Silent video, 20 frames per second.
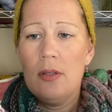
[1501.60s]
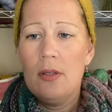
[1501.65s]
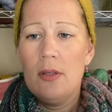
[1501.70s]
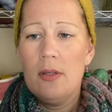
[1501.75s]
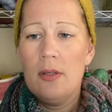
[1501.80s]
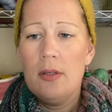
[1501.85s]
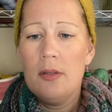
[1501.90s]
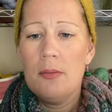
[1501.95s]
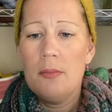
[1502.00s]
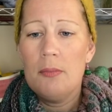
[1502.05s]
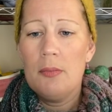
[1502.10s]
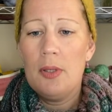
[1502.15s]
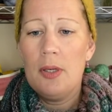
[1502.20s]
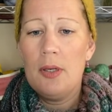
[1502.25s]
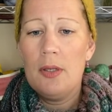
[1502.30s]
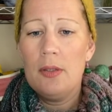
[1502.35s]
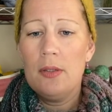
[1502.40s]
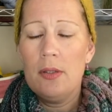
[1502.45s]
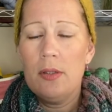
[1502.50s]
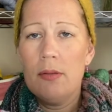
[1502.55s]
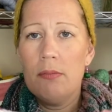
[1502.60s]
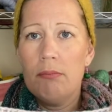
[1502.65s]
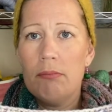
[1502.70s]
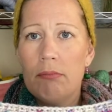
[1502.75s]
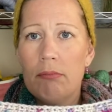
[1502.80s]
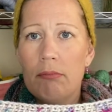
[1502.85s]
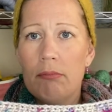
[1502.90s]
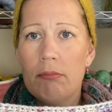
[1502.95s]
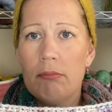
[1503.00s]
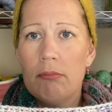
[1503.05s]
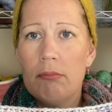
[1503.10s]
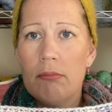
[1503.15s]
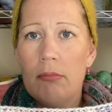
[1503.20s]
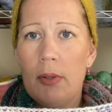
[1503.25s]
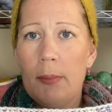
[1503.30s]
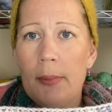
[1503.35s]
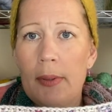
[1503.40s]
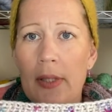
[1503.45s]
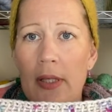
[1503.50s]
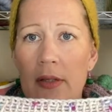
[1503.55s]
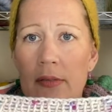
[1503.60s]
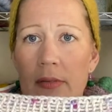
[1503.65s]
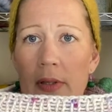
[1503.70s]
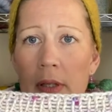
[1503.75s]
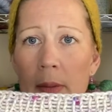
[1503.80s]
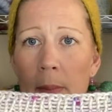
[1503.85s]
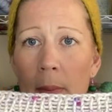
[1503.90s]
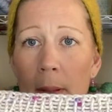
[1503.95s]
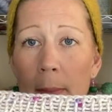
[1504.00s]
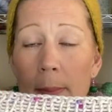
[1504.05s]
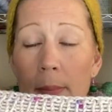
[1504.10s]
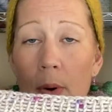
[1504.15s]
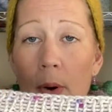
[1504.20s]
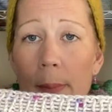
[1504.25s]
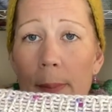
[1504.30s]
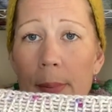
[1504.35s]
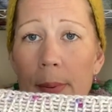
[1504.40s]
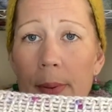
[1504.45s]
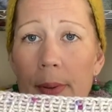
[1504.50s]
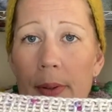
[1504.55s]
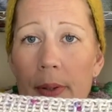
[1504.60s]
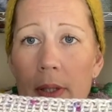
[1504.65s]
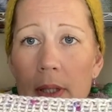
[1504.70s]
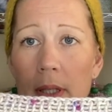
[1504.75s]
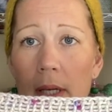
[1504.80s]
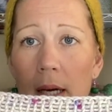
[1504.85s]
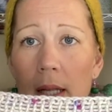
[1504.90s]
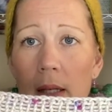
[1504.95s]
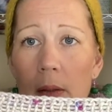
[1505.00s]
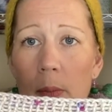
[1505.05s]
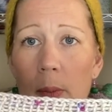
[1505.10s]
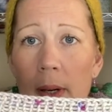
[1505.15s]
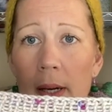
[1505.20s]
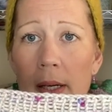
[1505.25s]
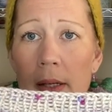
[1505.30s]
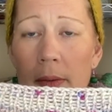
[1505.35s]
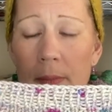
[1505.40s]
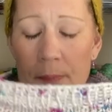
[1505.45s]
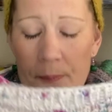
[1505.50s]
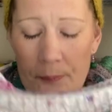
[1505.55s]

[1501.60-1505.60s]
um, yarn, I believe, in my Pop colorway.